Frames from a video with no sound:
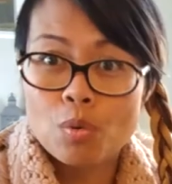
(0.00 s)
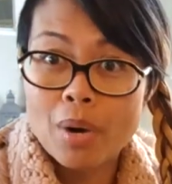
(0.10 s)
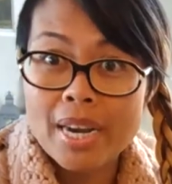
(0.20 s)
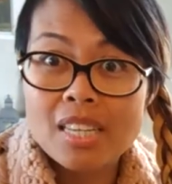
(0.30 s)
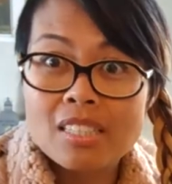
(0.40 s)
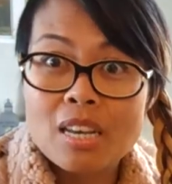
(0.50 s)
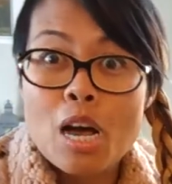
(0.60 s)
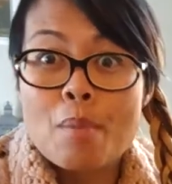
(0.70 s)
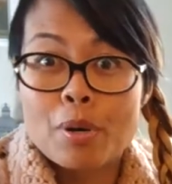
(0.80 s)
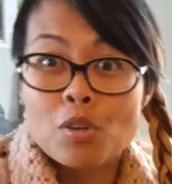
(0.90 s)
right?
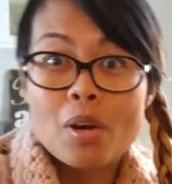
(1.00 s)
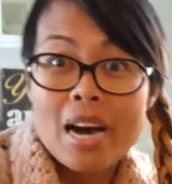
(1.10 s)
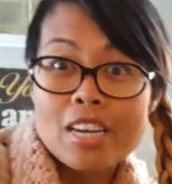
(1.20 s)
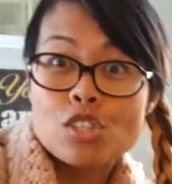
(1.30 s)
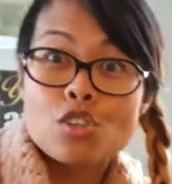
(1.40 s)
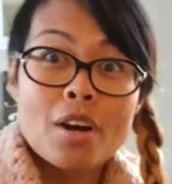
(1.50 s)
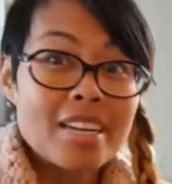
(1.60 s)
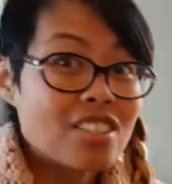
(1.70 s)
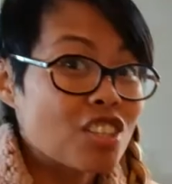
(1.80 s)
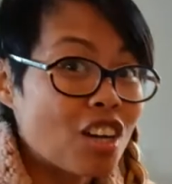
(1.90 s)
But you gotta
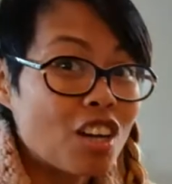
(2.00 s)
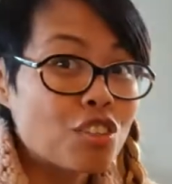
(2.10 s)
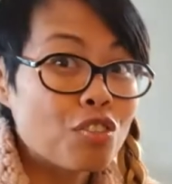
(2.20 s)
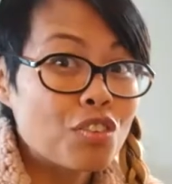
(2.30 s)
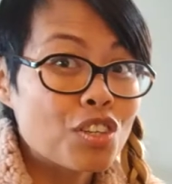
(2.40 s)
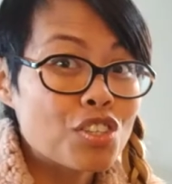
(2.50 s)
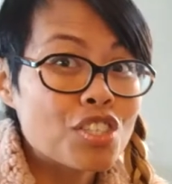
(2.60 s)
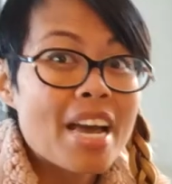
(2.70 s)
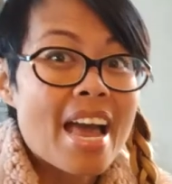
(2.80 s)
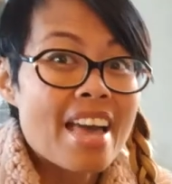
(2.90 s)
try it staccato
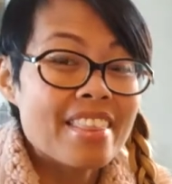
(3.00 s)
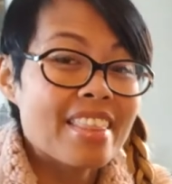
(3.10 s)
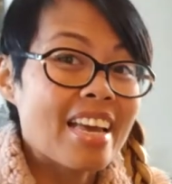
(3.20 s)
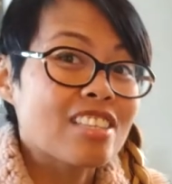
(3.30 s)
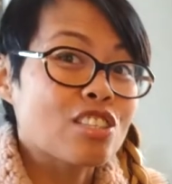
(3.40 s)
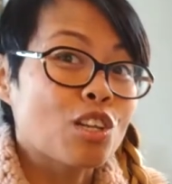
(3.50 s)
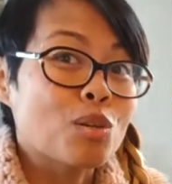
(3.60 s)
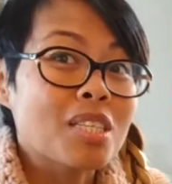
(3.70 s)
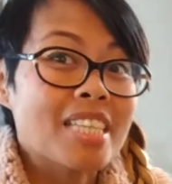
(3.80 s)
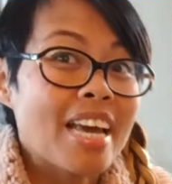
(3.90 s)
first and then
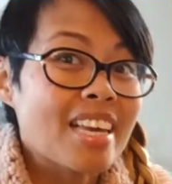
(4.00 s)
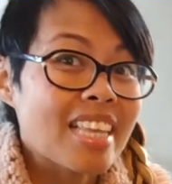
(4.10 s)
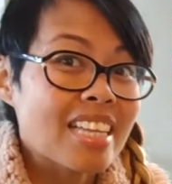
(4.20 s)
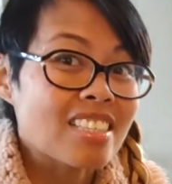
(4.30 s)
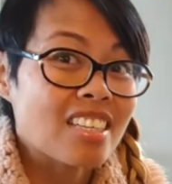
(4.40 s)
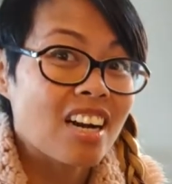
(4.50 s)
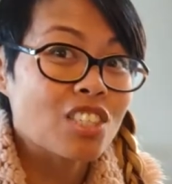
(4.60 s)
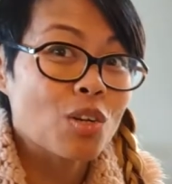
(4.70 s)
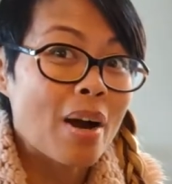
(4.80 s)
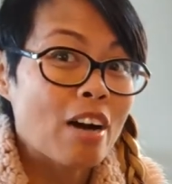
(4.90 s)
slowly take that
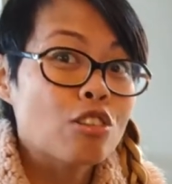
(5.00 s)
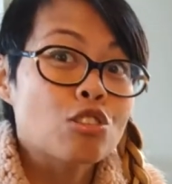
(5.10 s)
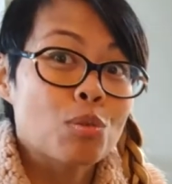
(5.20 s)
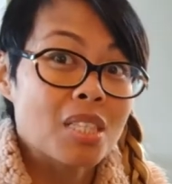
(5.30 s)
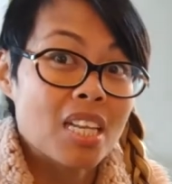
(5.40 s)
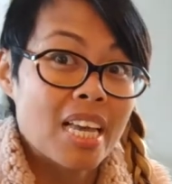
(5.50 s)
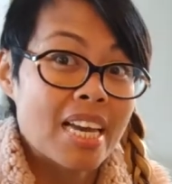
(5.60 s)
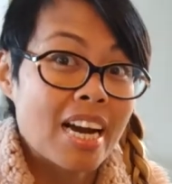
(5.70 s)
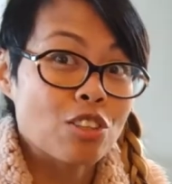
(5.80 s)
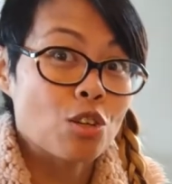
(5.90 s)
staccato out so it's
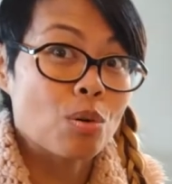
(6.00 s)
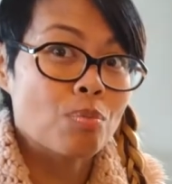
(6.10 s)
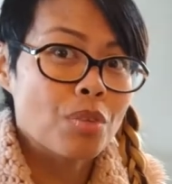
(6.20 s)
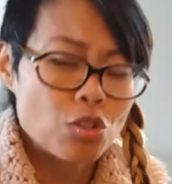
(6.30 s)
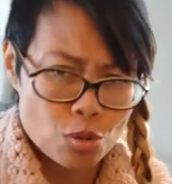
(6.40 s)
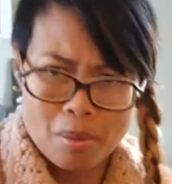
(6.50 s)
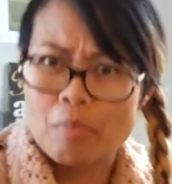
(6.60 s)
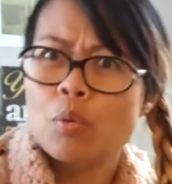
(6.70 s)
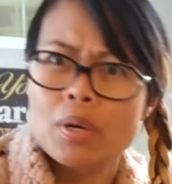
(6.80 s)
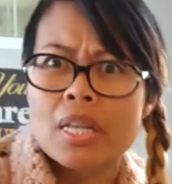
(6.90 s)
legato. Do you
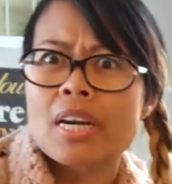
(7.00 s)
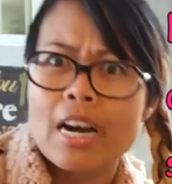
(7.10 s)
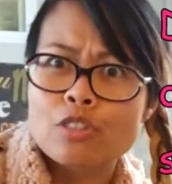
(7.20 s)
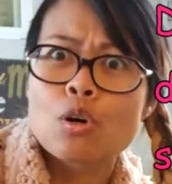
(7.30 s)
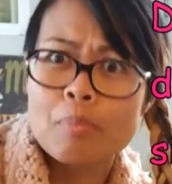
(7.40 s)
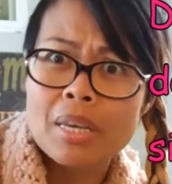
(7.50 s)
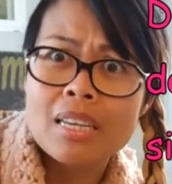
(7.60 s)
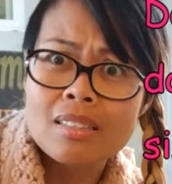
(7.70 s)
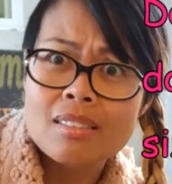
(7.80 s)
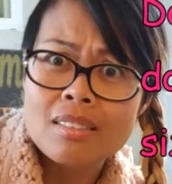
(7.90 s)
remember what legato
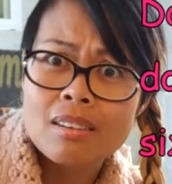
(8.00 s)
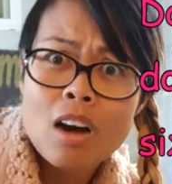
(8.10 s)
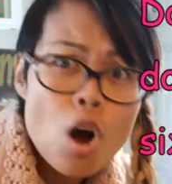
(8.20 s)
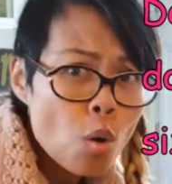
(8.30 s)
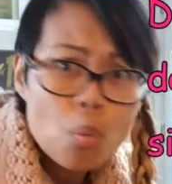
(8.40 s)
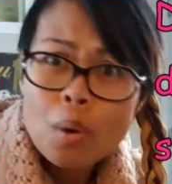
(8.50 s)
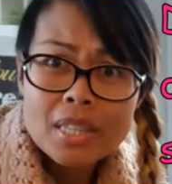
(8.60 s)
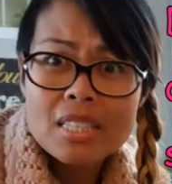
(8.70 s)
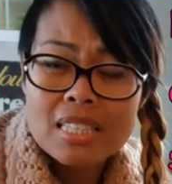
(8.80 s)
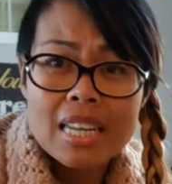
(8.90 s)
means?
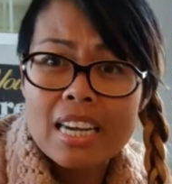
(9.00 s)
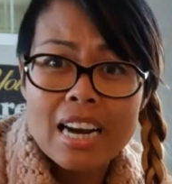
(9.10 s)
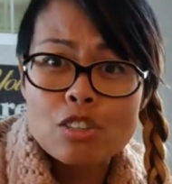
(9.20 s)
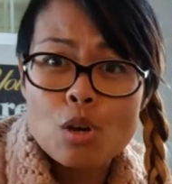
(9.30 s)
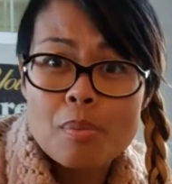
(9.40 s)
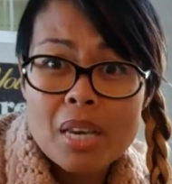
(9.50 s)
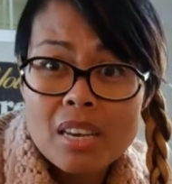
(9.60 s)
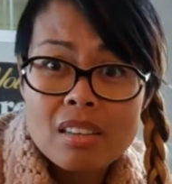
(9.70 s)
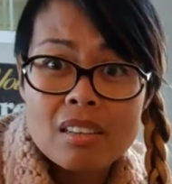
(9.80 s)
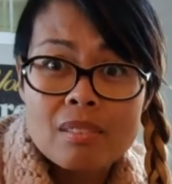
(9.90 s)
What does legato
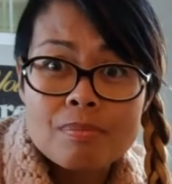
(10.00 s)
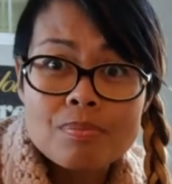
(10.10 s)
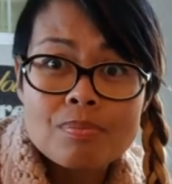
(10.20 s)
mean?